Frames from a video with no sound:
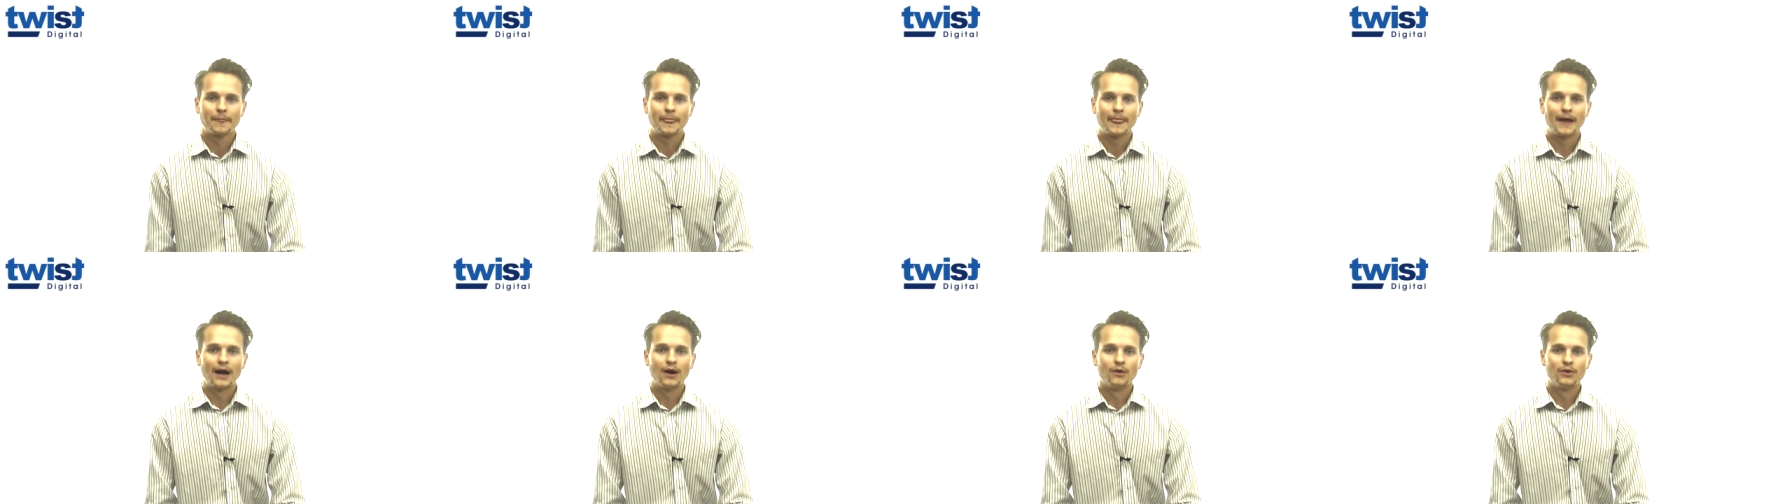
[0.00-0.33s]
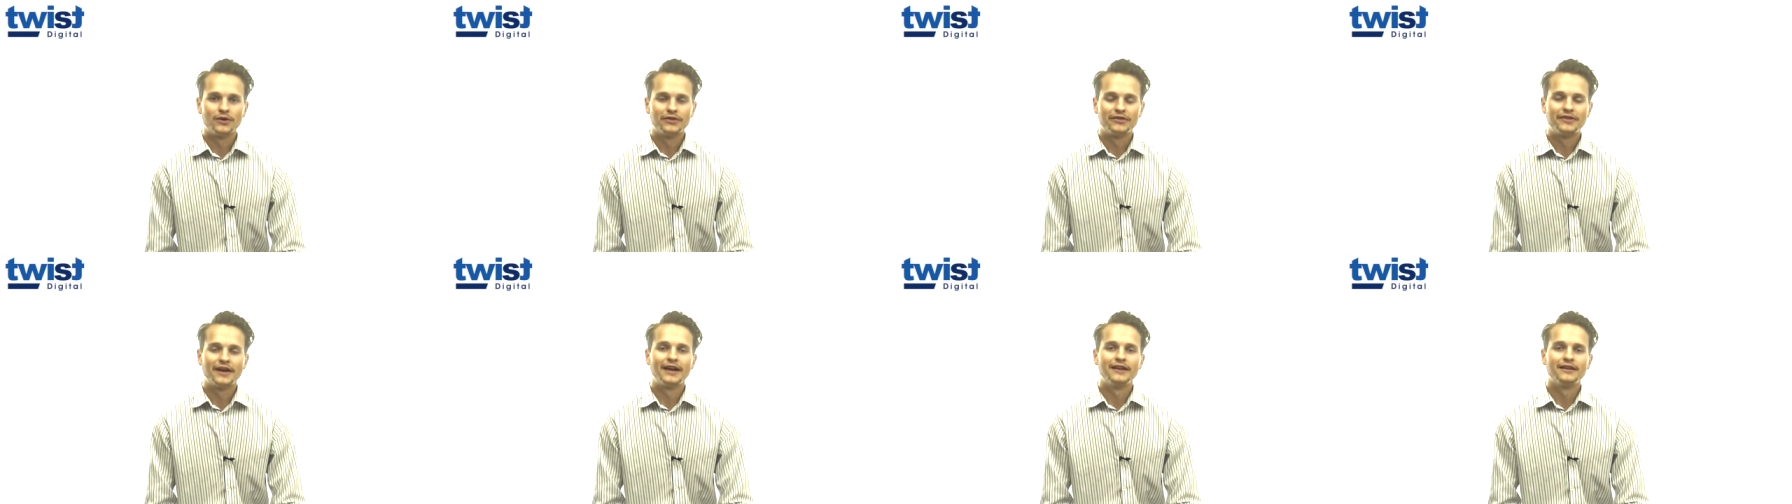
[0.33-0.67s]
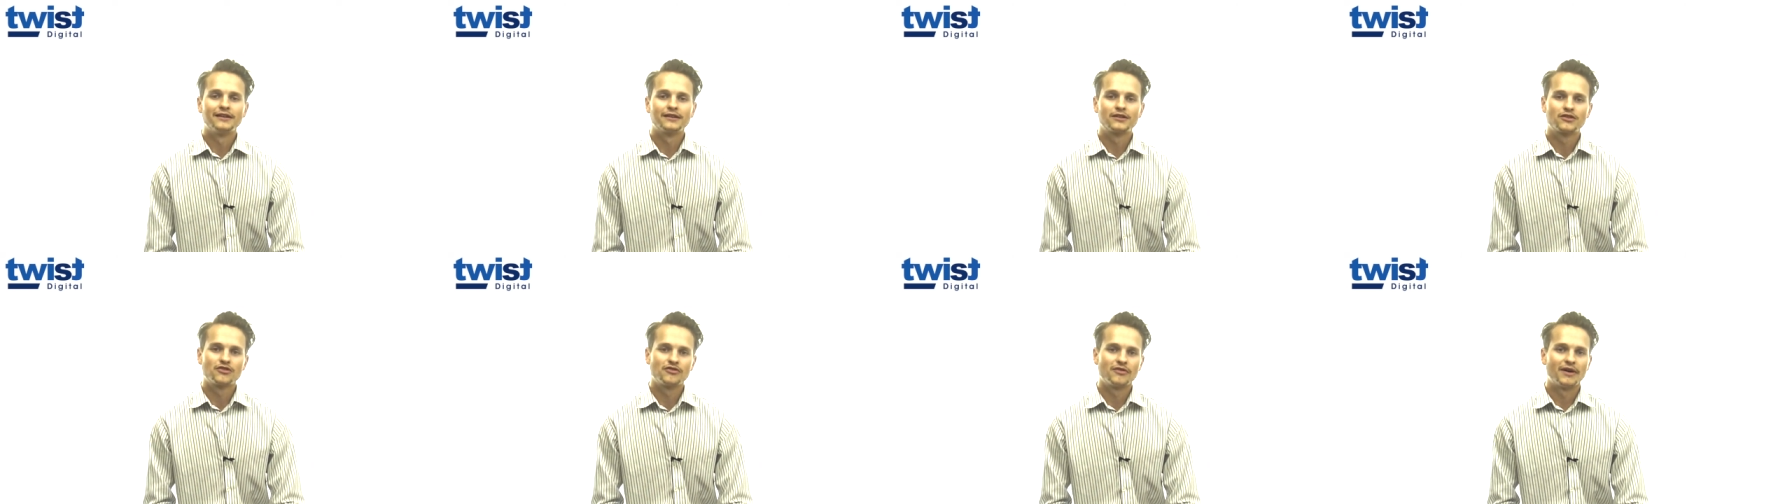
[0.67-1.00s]
I would
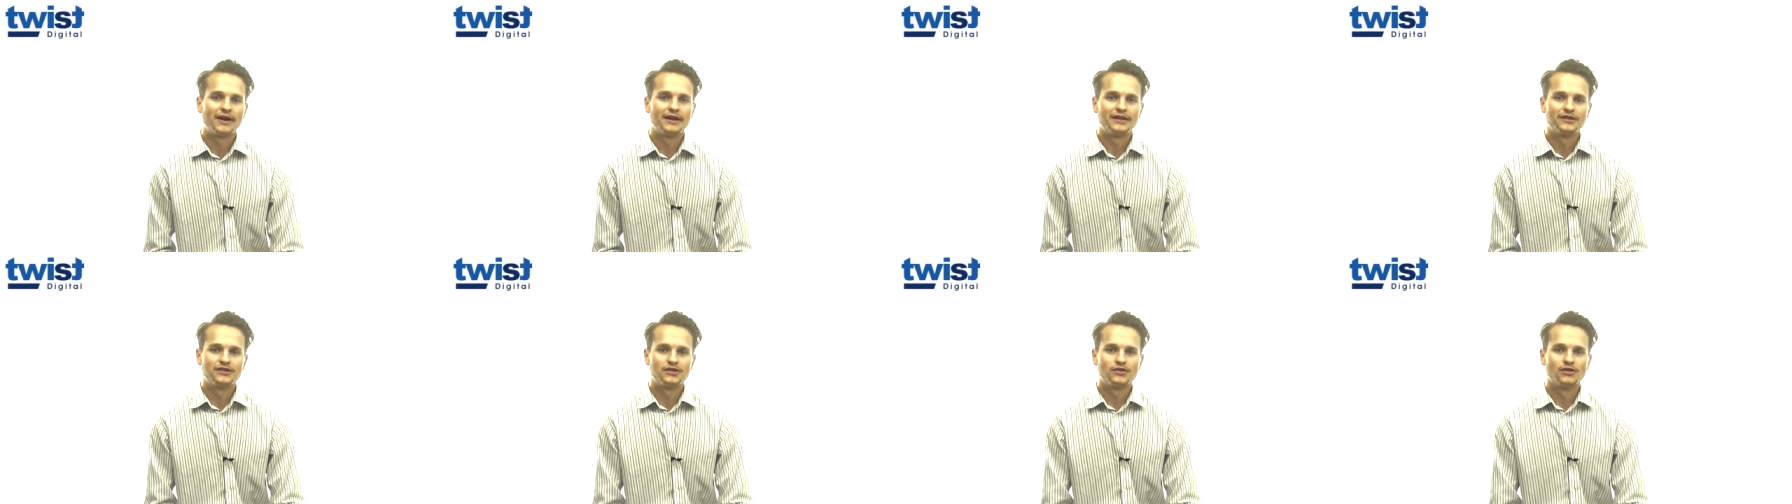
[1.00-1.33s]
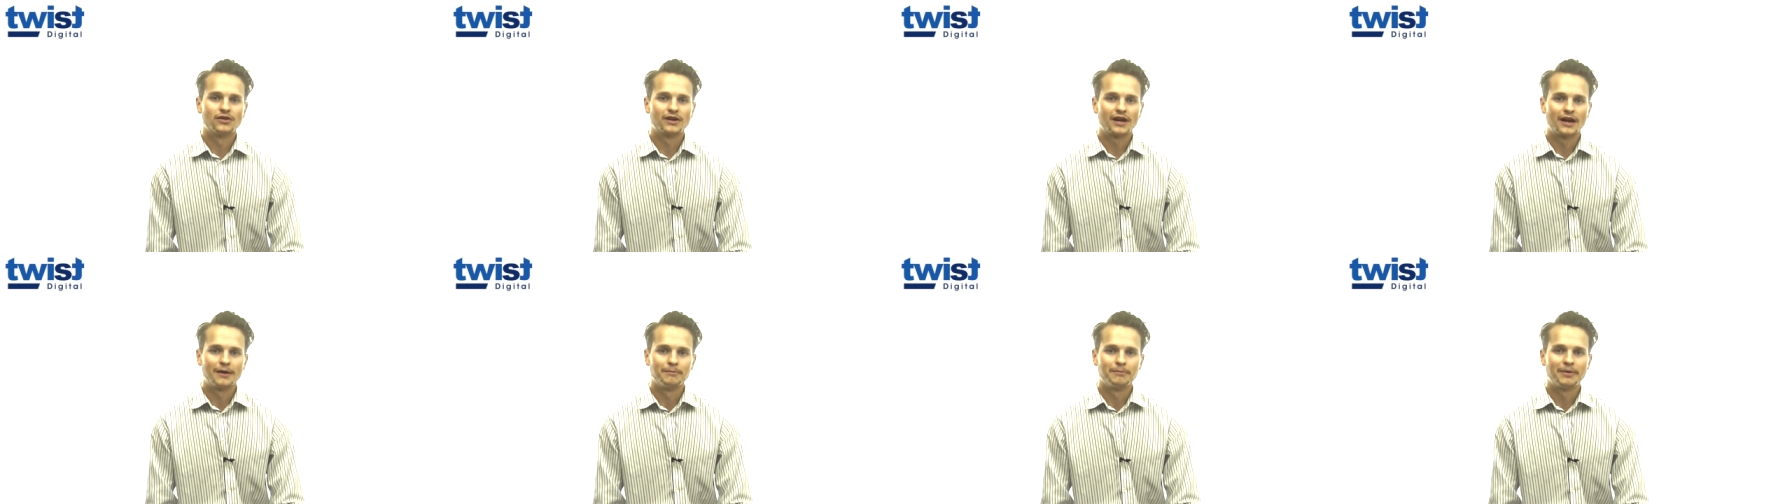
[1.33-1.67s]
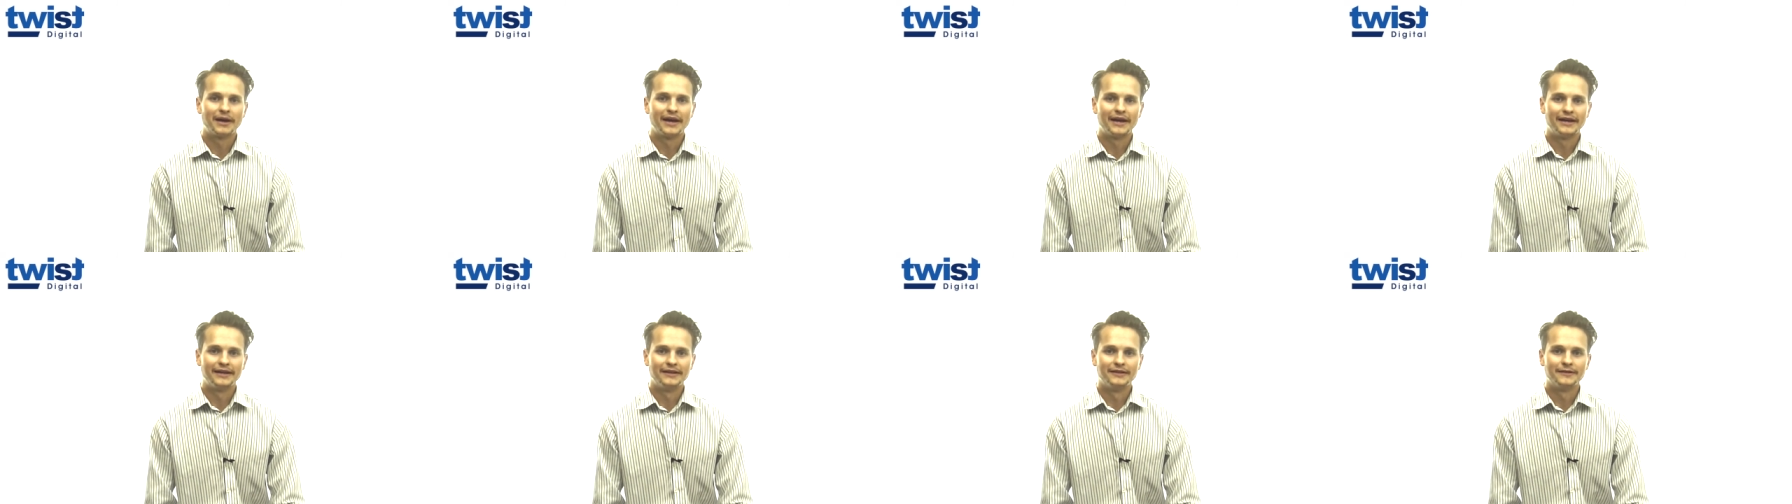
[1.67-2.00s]
then create your
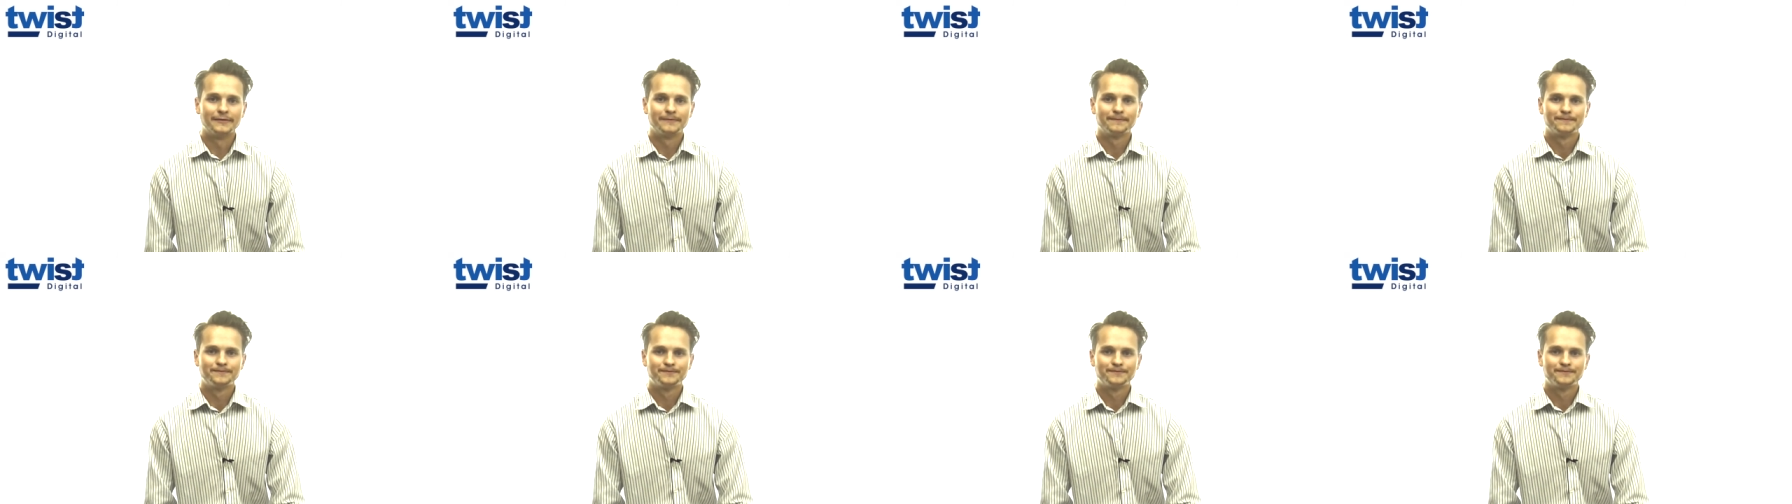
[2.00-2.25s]
campaign.